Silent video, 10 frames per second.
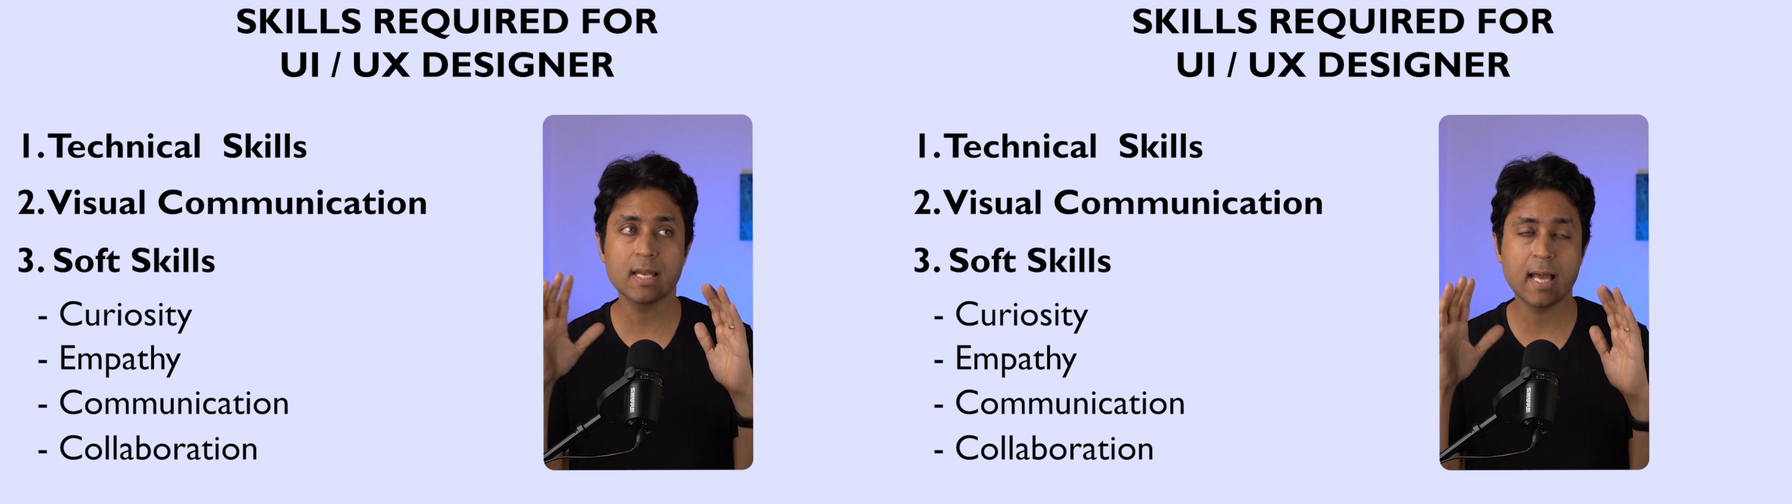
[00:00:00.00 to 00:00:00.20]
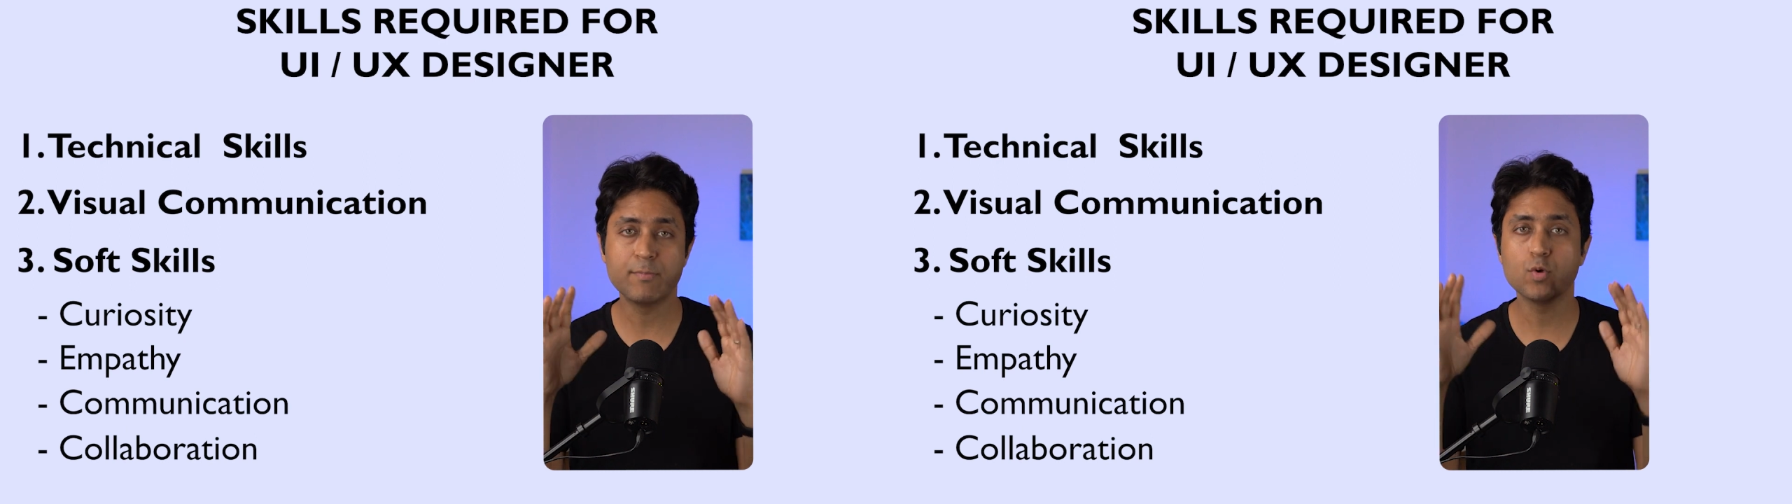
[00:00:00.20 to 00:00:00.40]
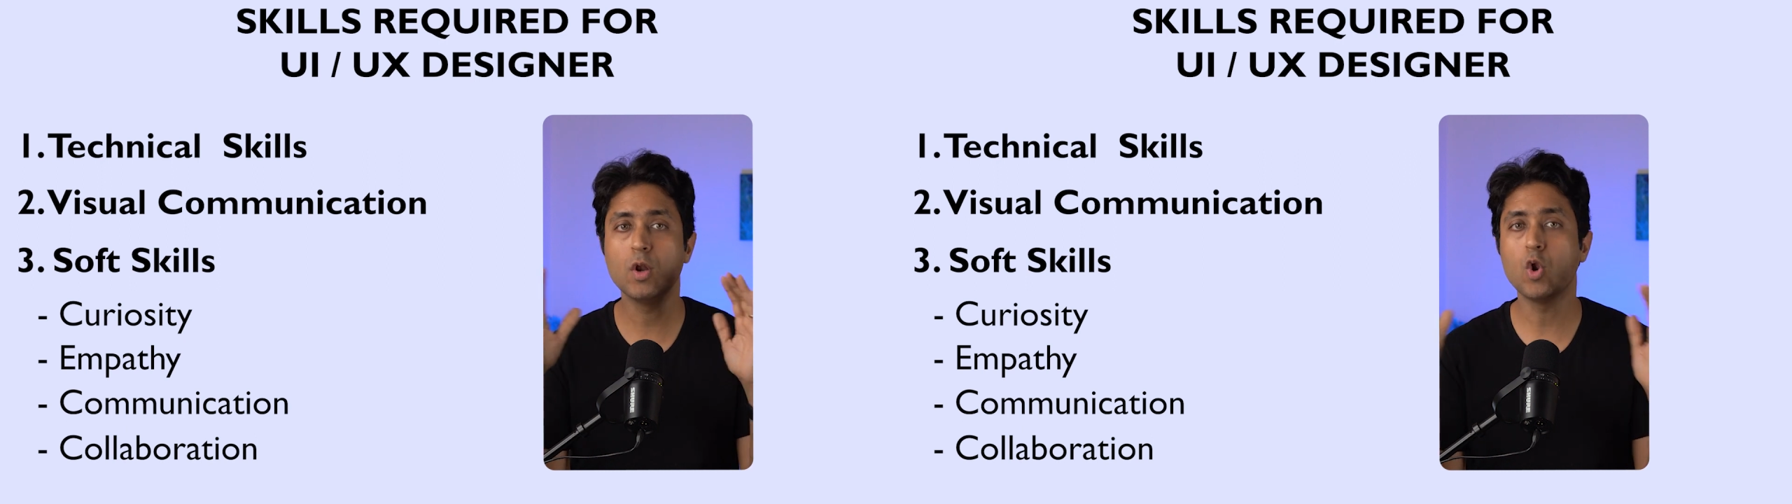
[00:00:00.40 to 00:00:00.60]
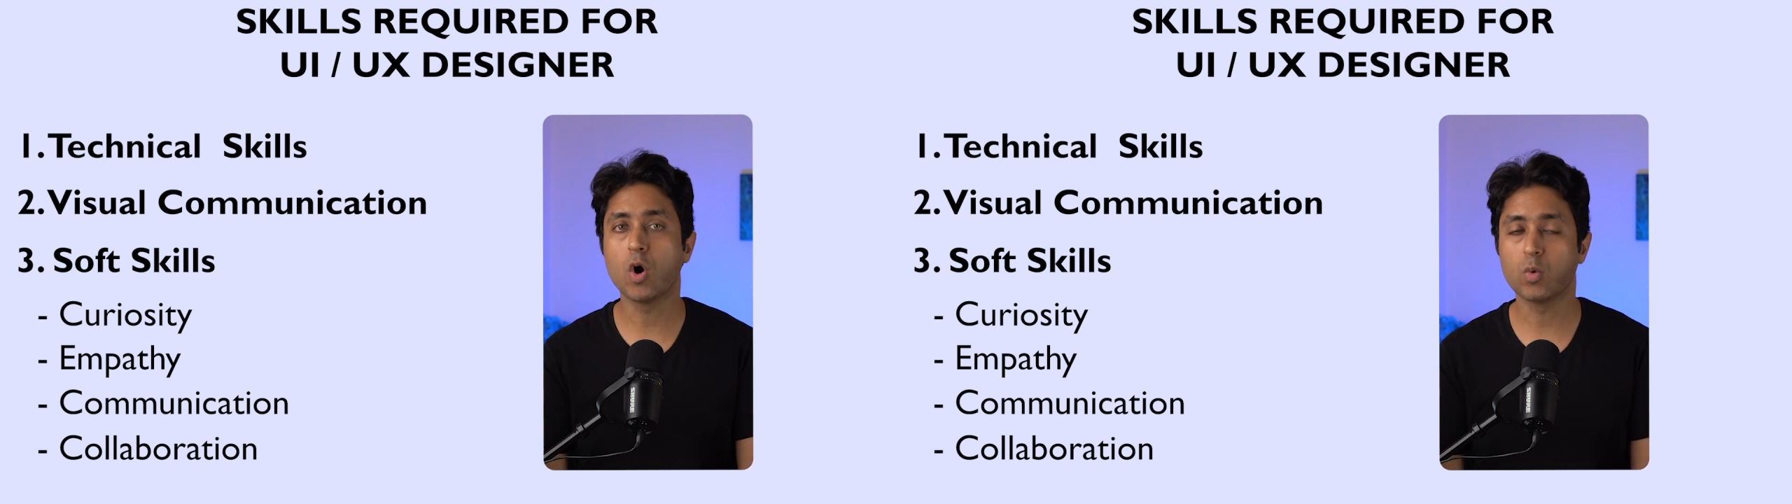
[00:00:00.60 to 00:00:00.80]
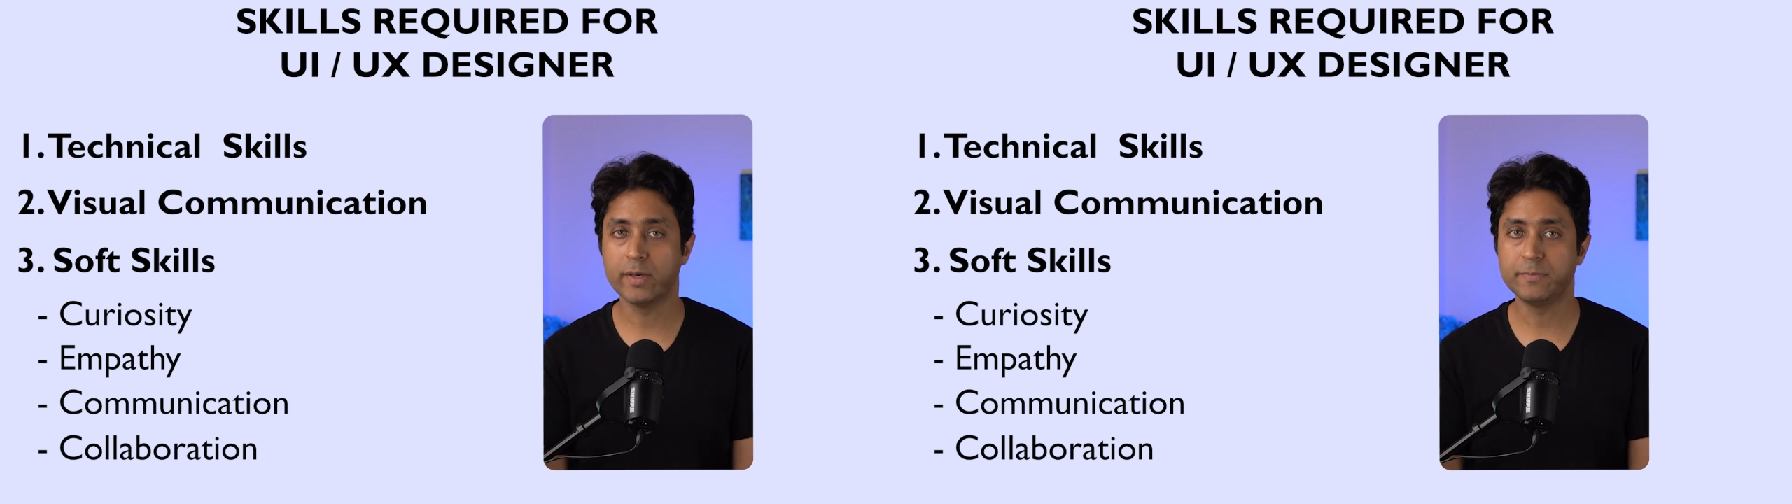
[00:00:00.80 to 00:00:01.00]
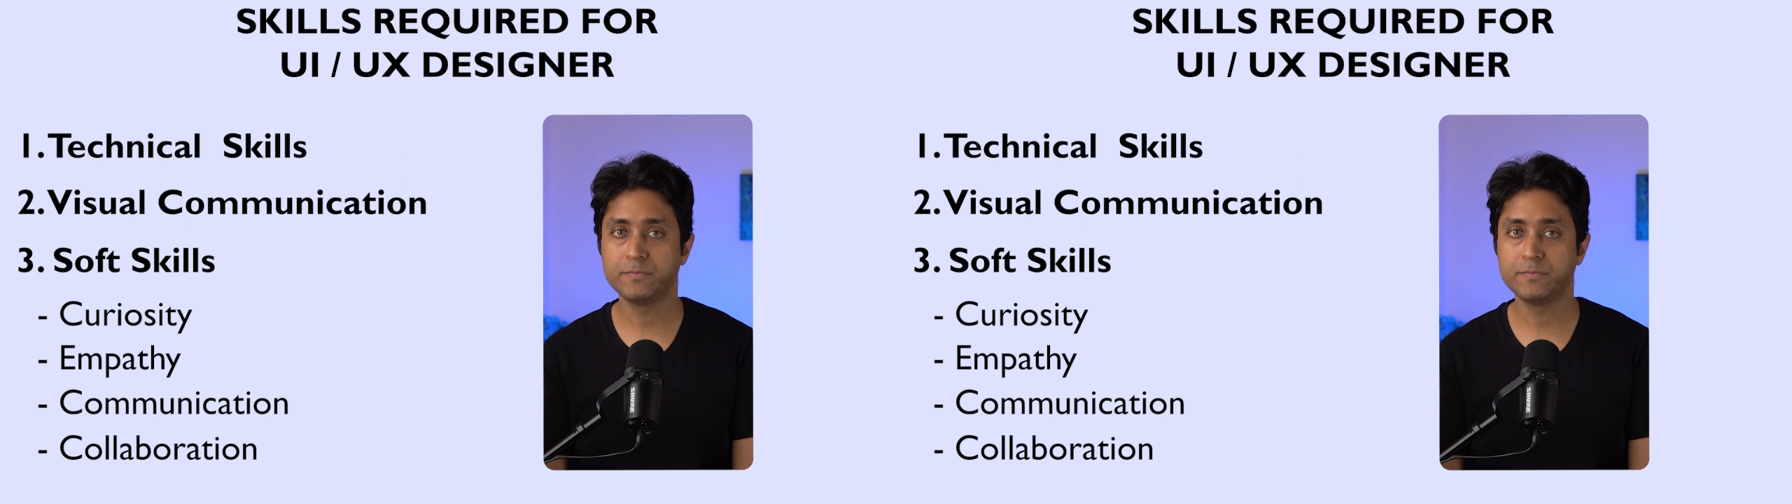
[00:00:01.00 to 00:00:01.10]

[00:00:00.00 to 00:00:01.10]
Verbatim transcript: can help you a long way.